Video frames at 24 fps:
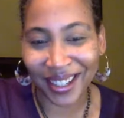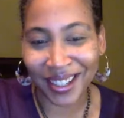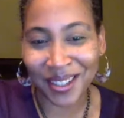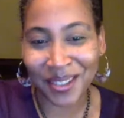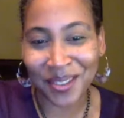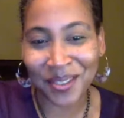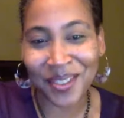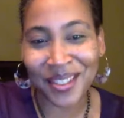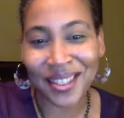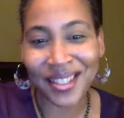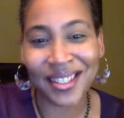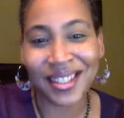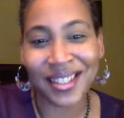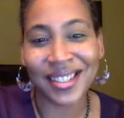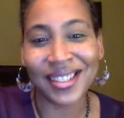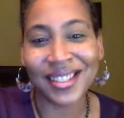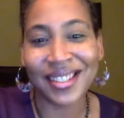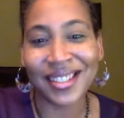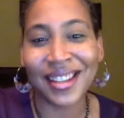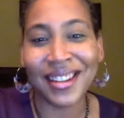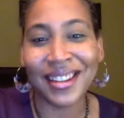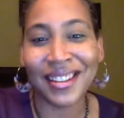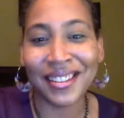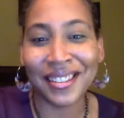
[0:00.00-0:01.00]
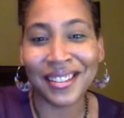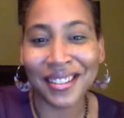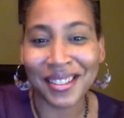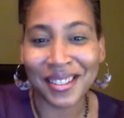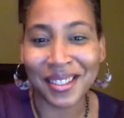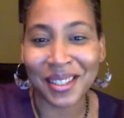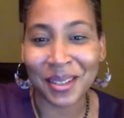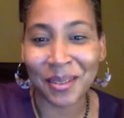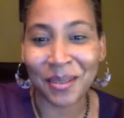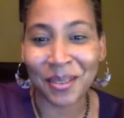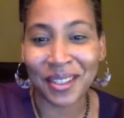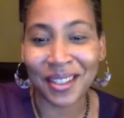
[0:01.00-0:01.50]
I don't want to just take on
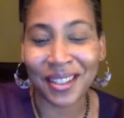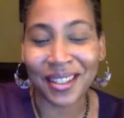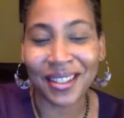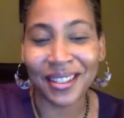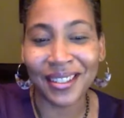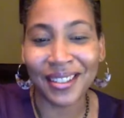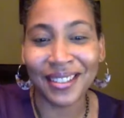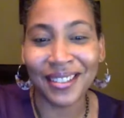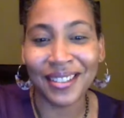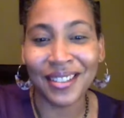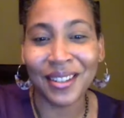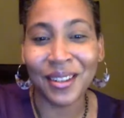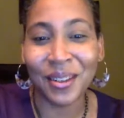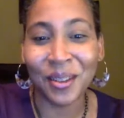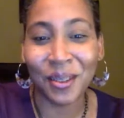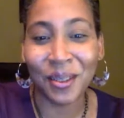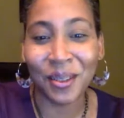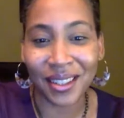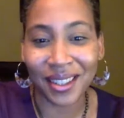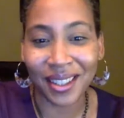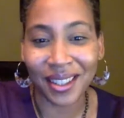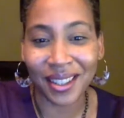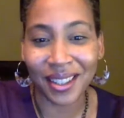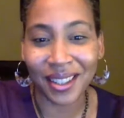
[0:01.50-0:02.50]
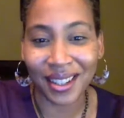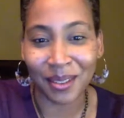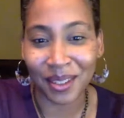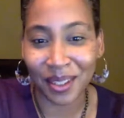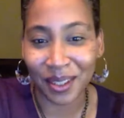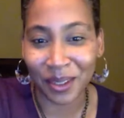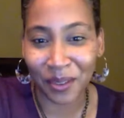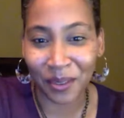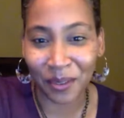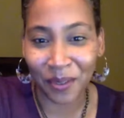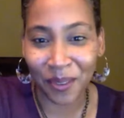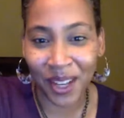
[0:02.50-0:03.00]
something knowing that I'm
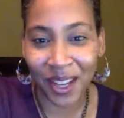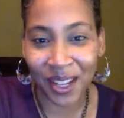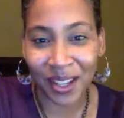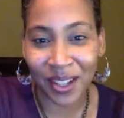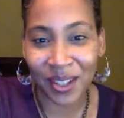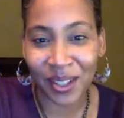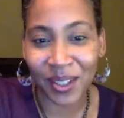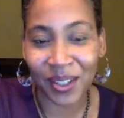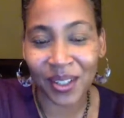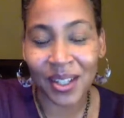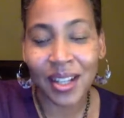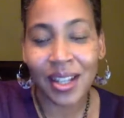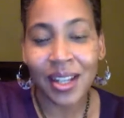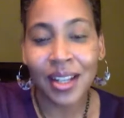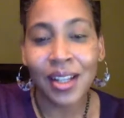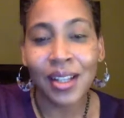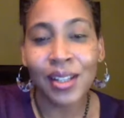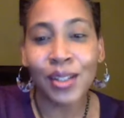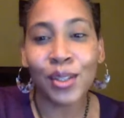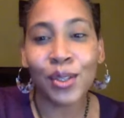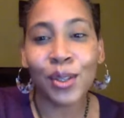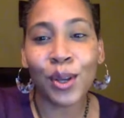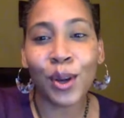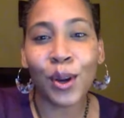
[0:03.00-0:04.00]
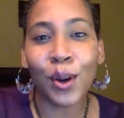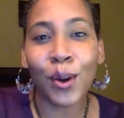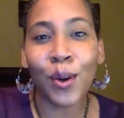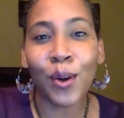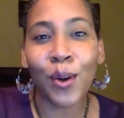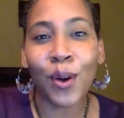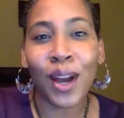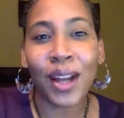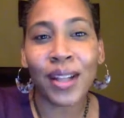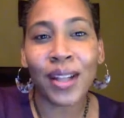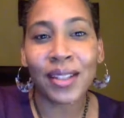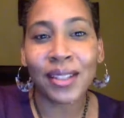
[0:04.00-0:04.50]
going to fail.
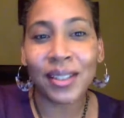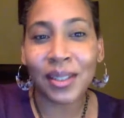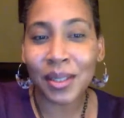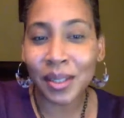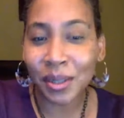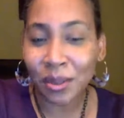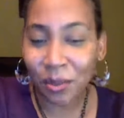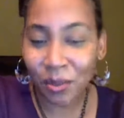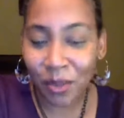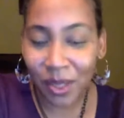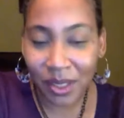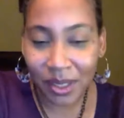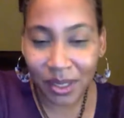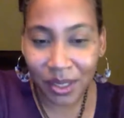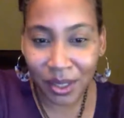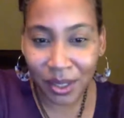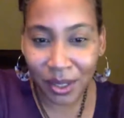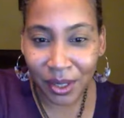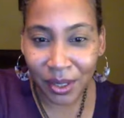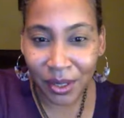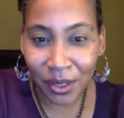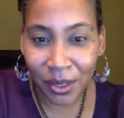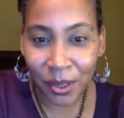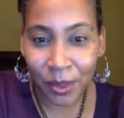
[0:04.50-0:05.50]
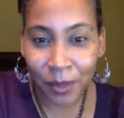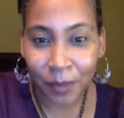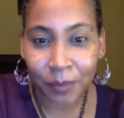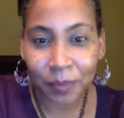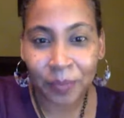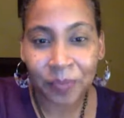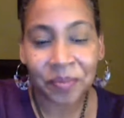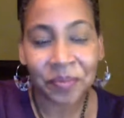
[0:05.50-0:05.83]
So I did some research,